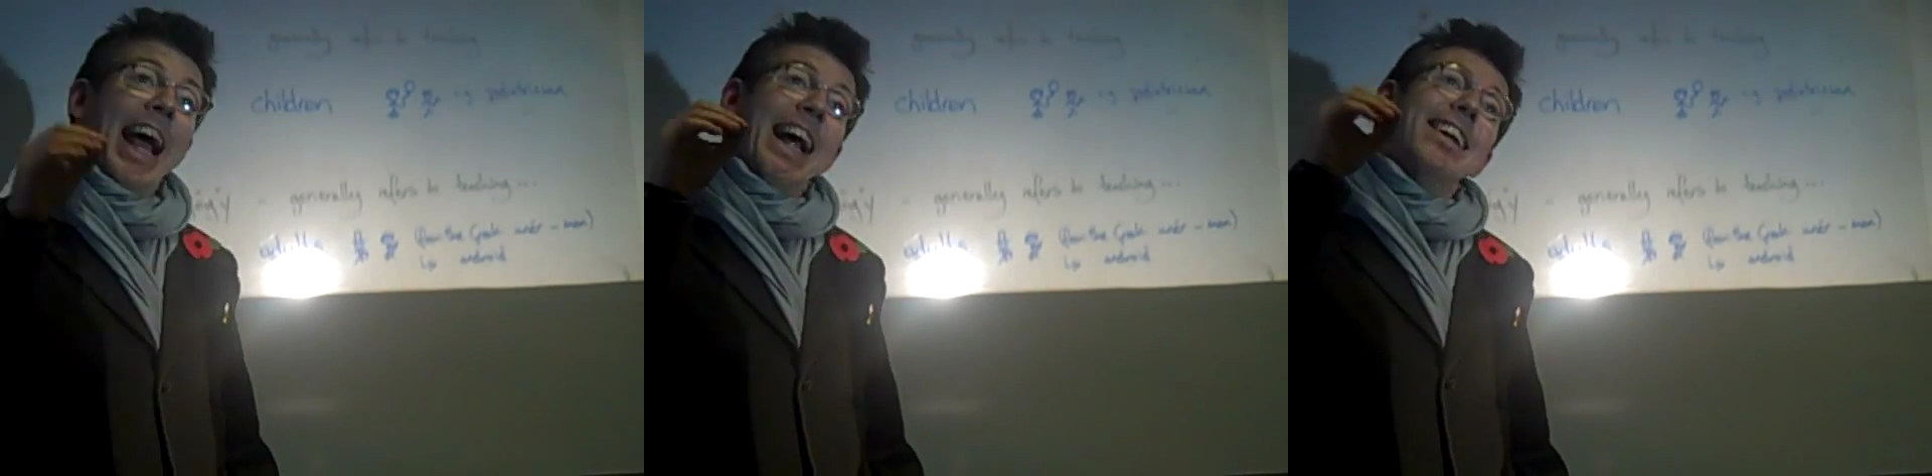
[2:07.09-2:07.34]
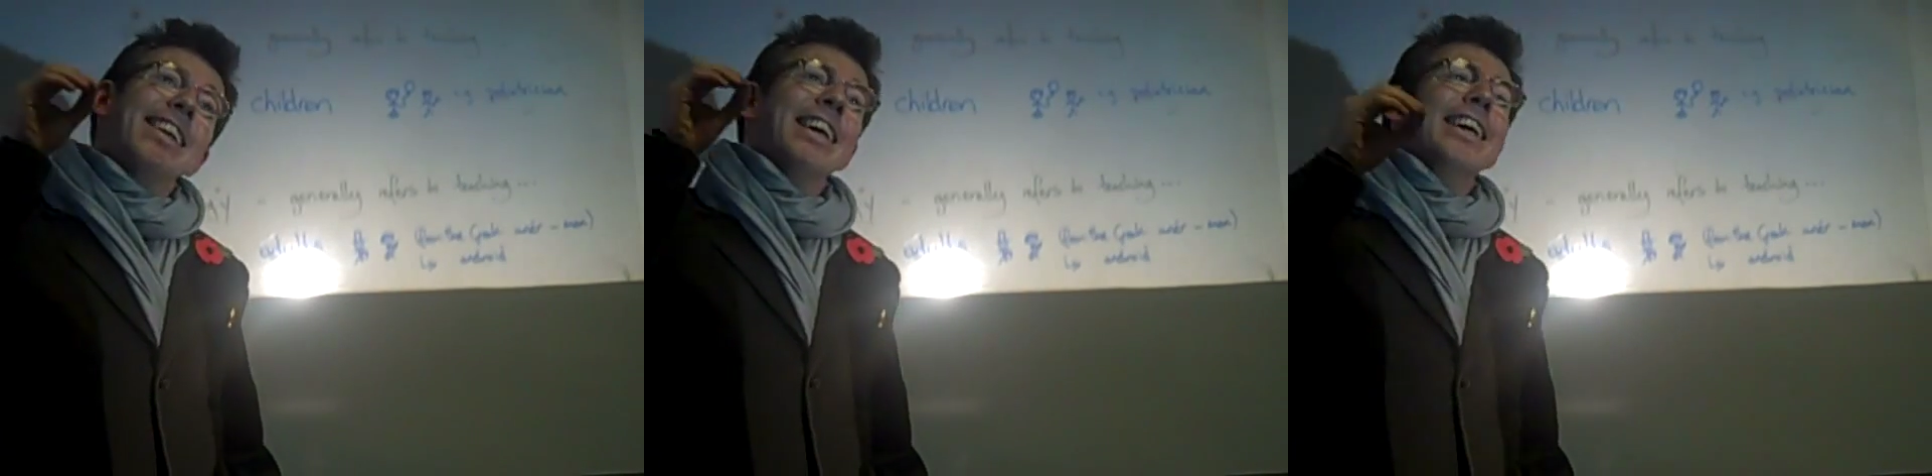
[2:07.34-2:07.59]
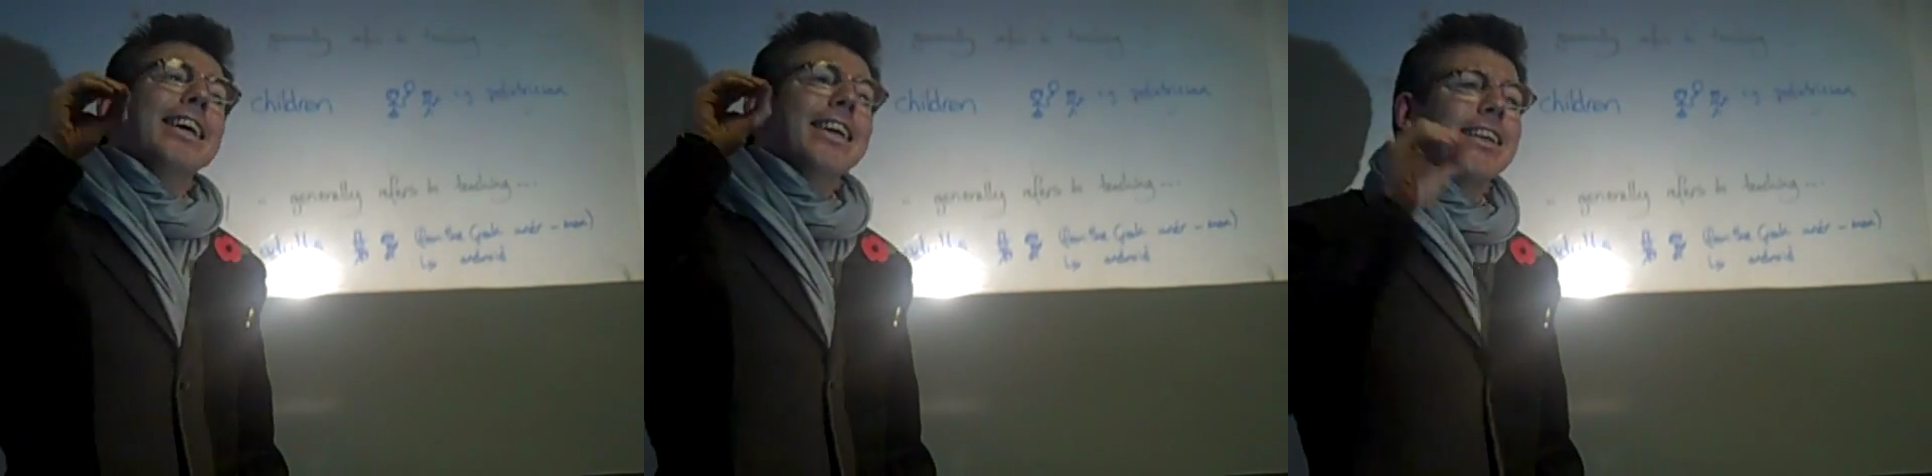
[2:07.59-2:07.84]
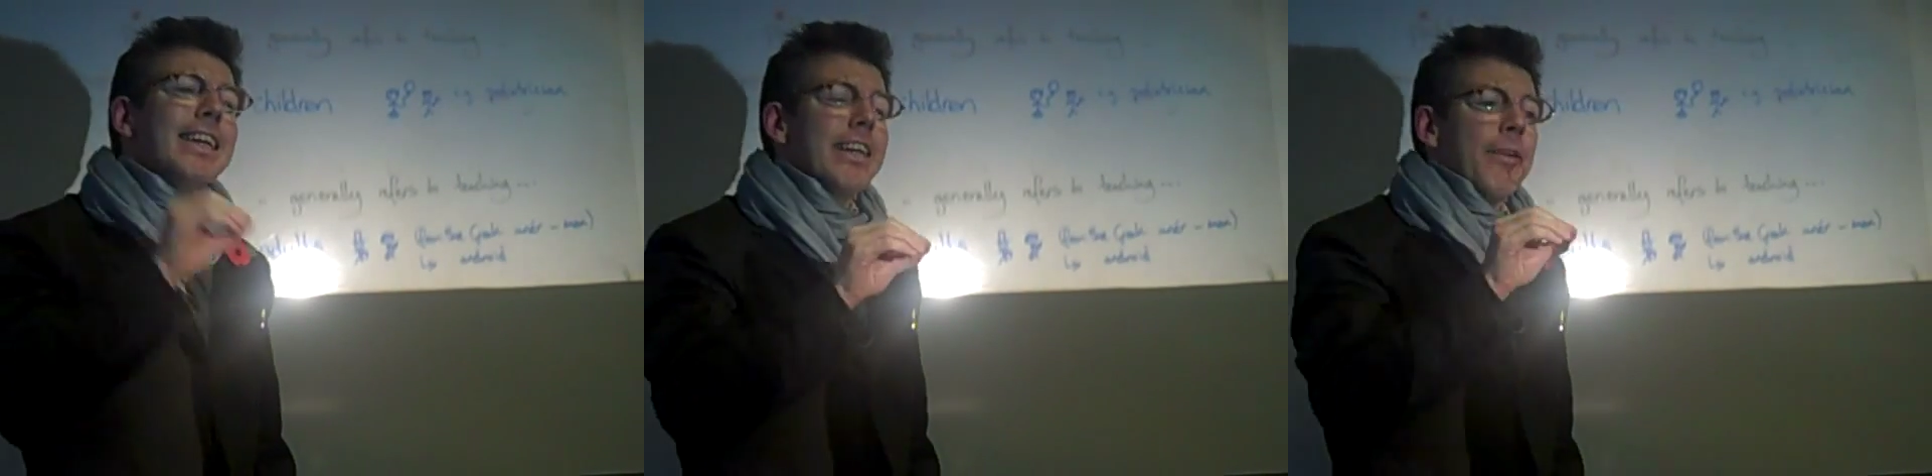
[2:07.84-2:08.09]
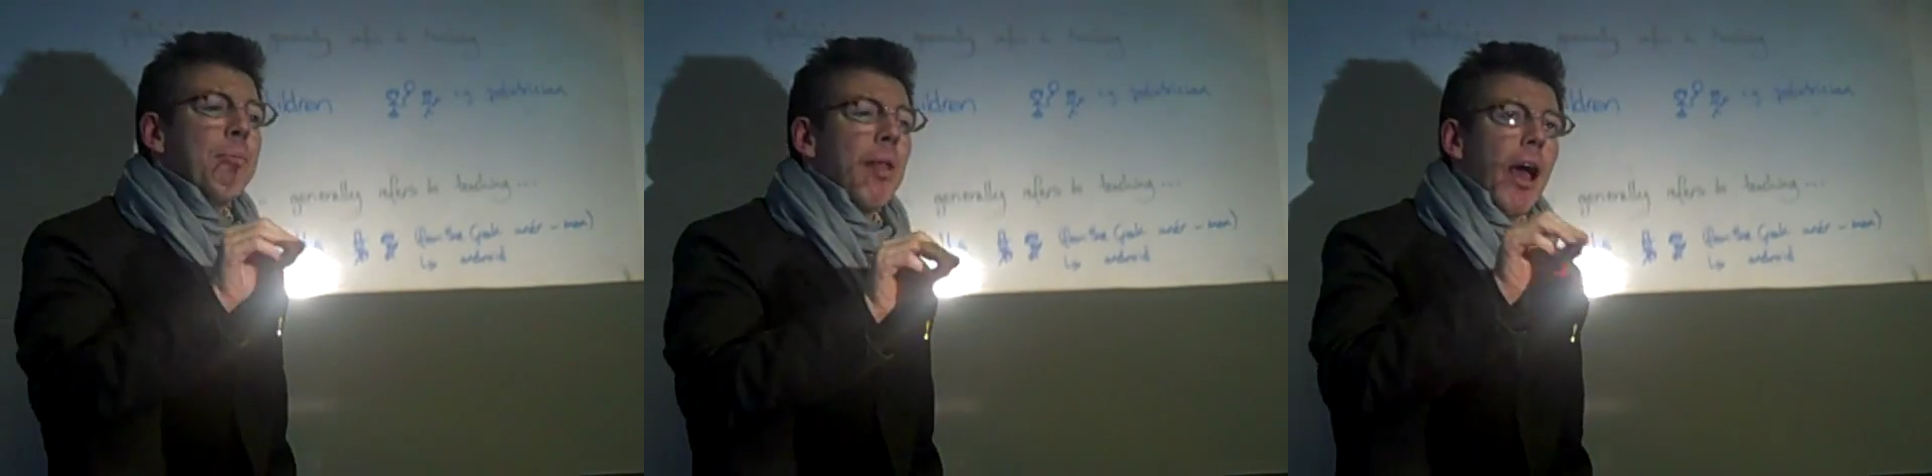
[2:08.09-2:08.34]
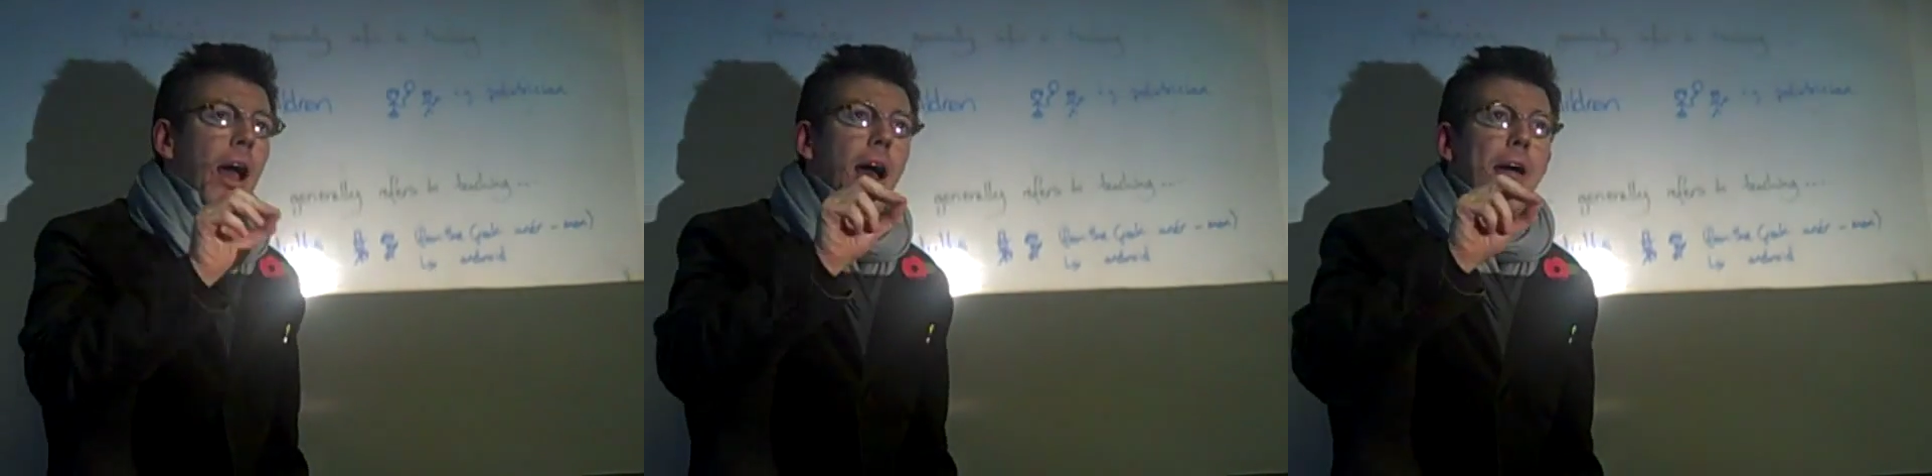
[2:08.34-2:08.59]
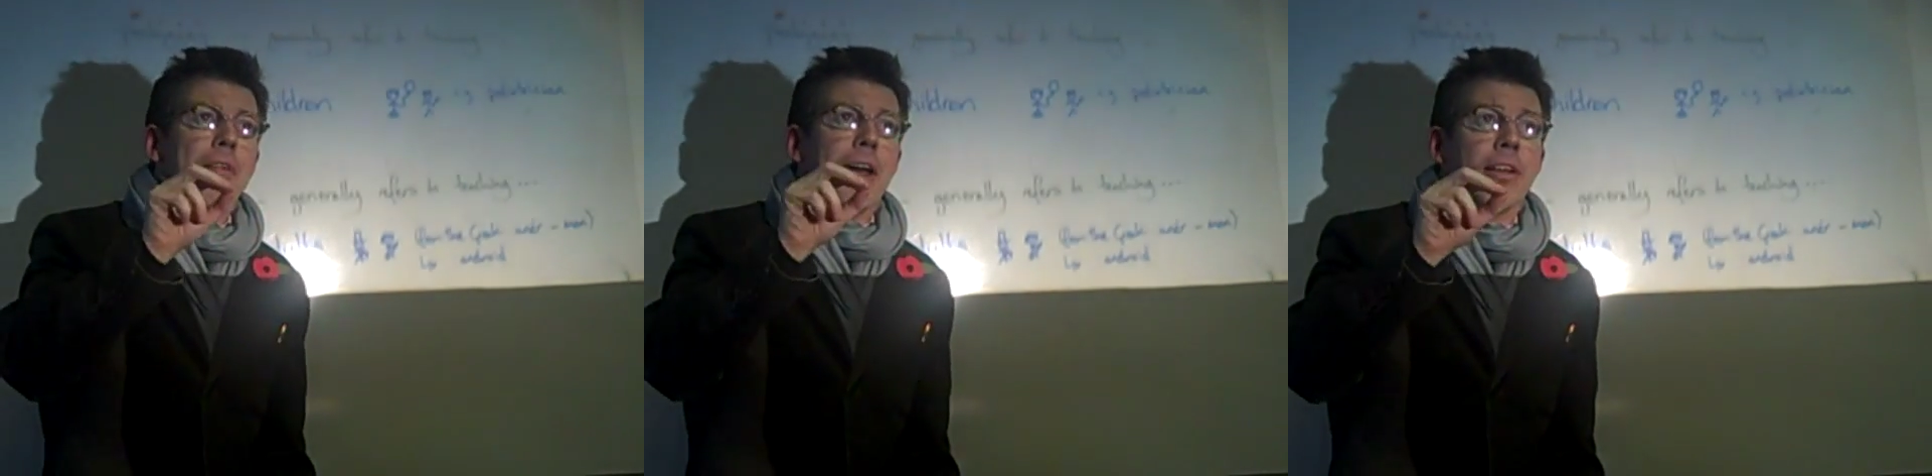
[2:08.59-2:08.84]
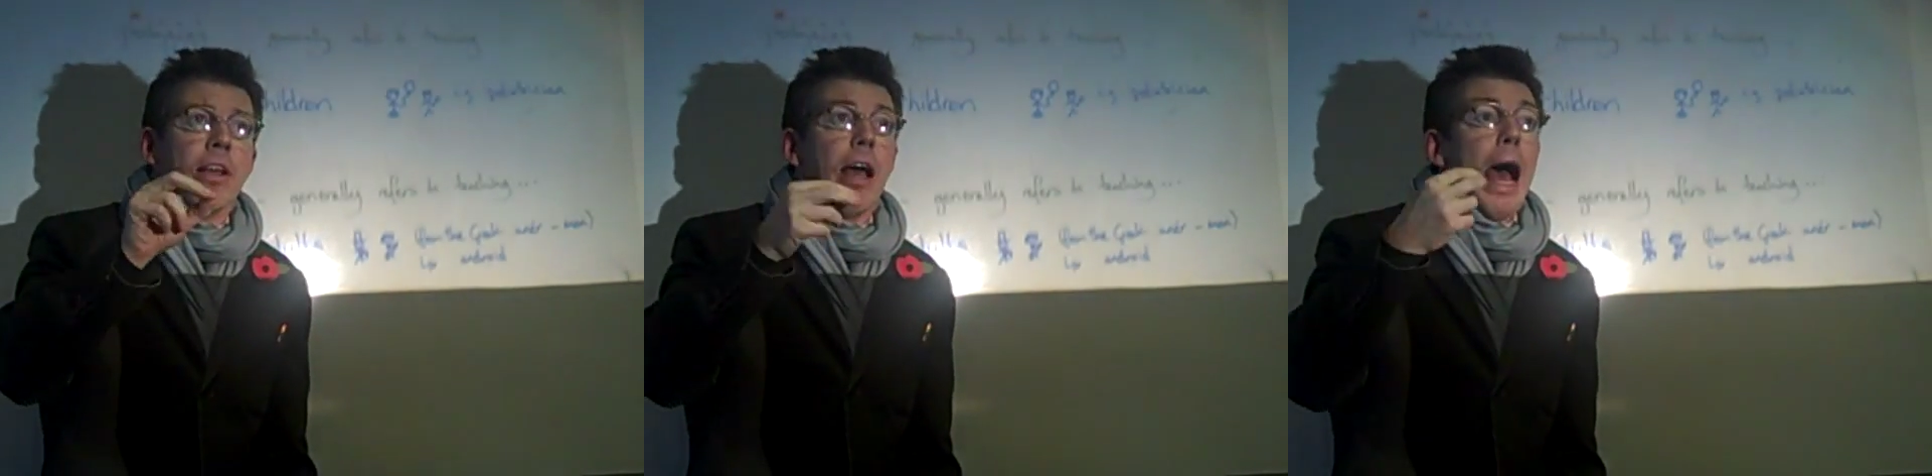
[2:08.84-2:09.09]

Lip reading: and indeed that